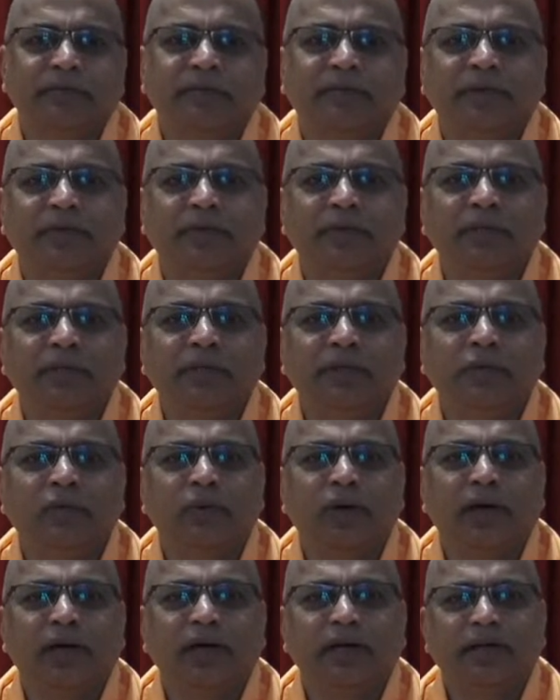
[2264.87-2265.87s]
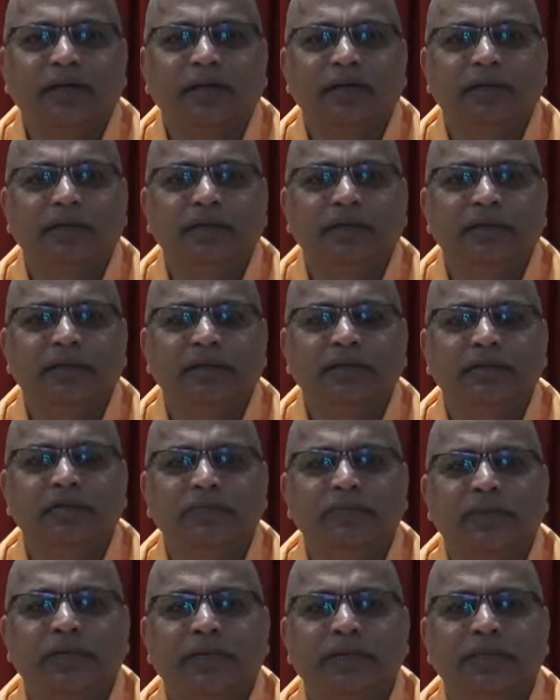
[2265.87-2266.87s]
But we require to
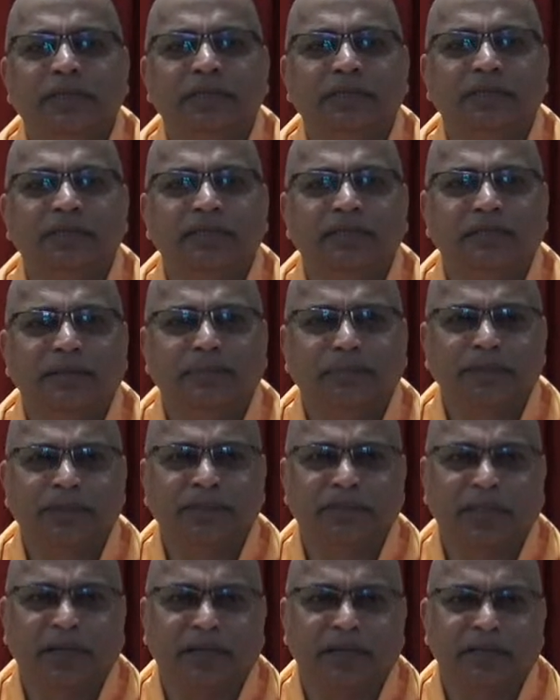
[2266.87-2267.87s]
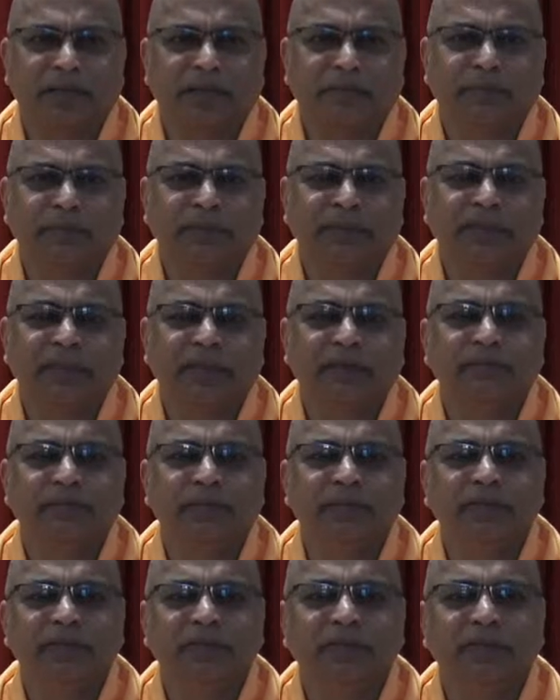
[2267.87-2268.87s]
practice this tapasya. Tapasya
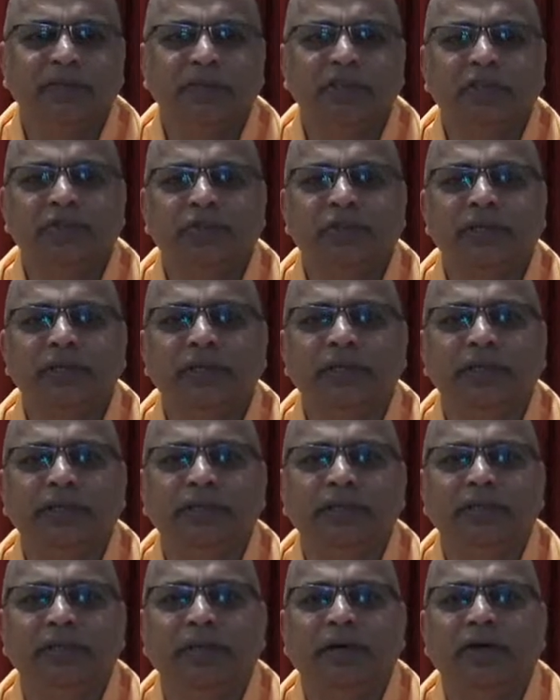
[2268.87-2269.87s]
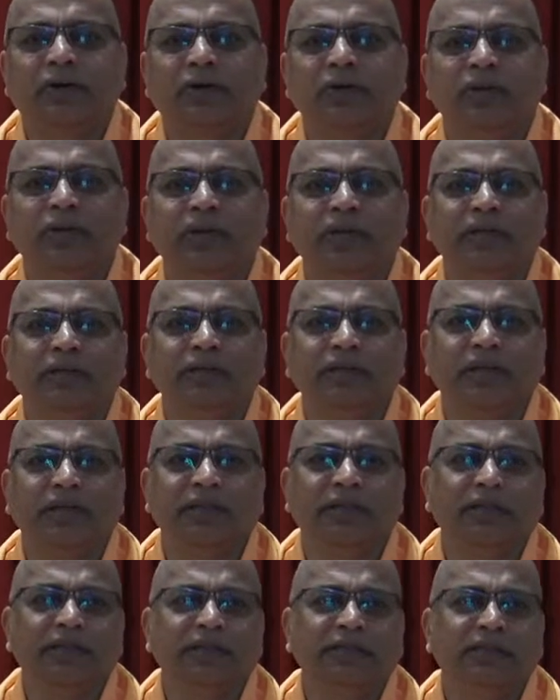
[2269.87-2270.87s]
means restraining the outgoing
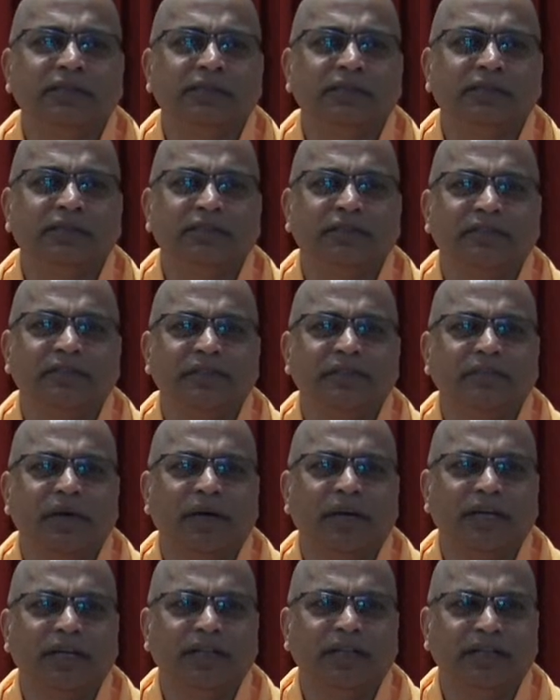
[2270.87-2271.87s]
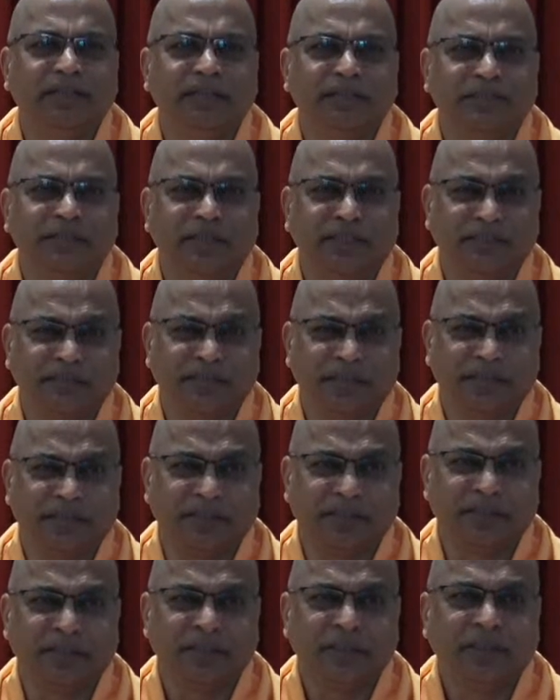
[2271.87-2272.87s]
tendencies of the mind and the
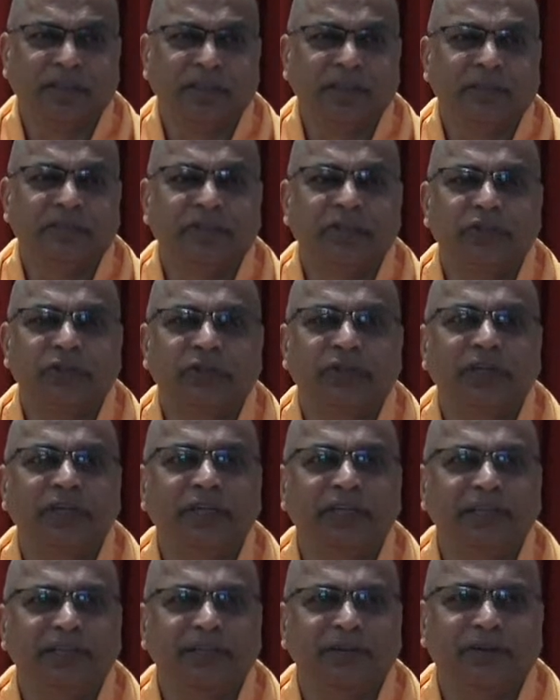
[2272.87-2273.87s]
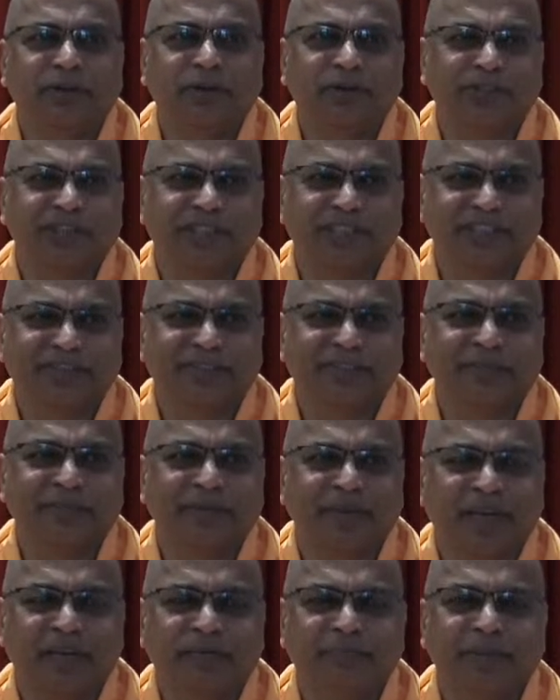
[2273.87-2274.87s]
senses, restraining the horses
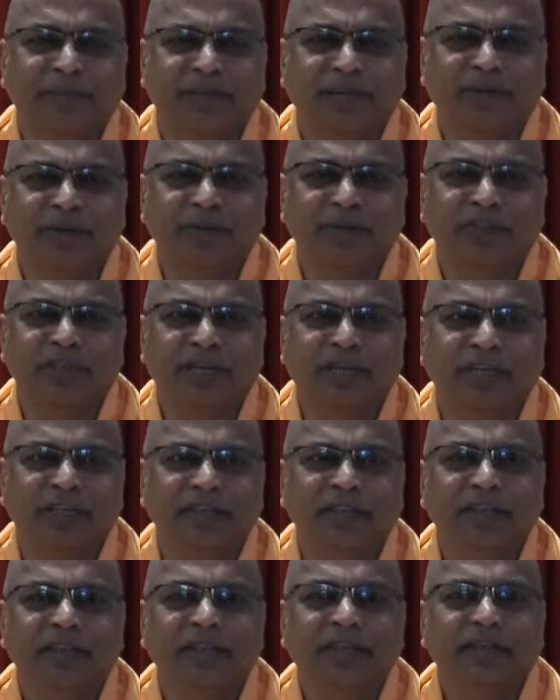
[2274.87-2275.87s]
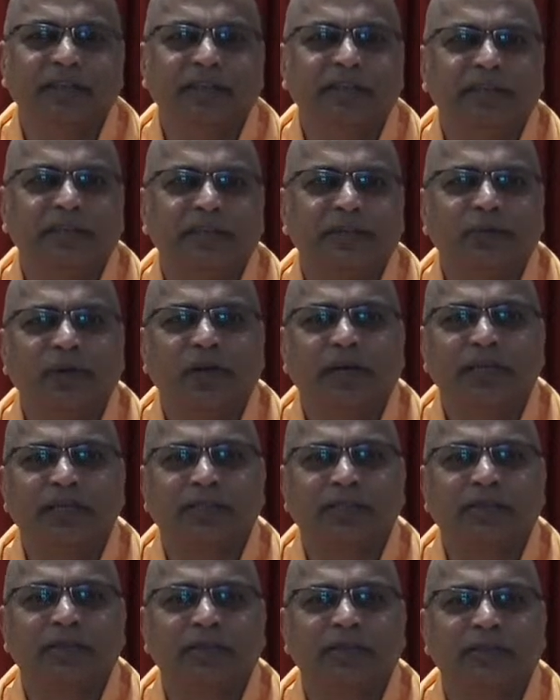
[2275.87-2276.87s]
from galloping outside. That
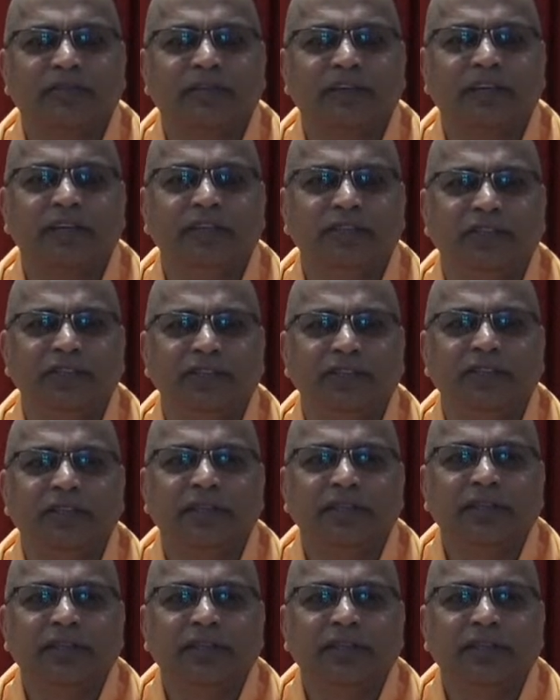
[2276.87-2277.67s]
requires a lot of energy.